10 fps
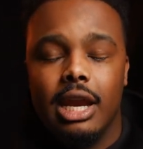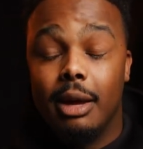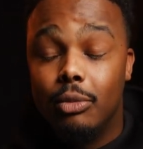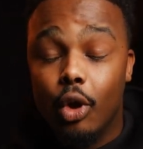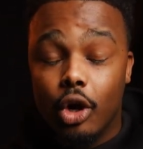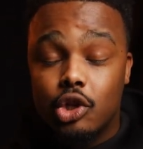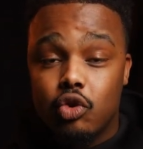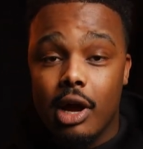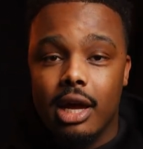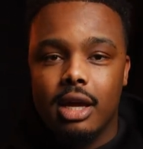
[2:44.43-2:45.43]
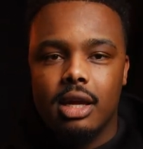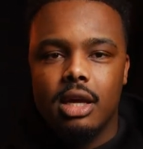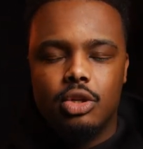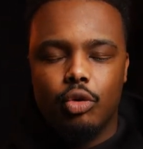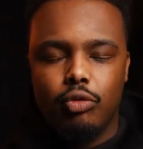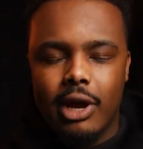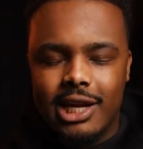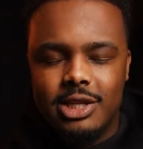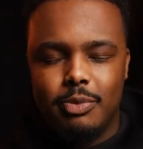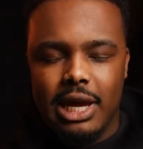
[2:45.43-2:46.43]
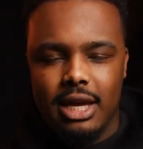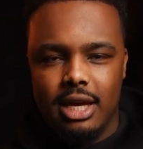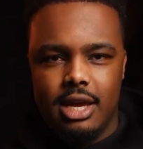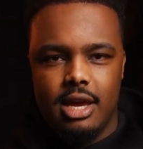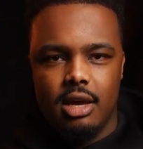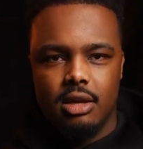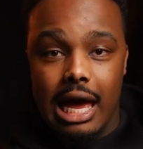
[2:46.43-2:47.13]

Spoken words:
And I'm not trying to rage bait here.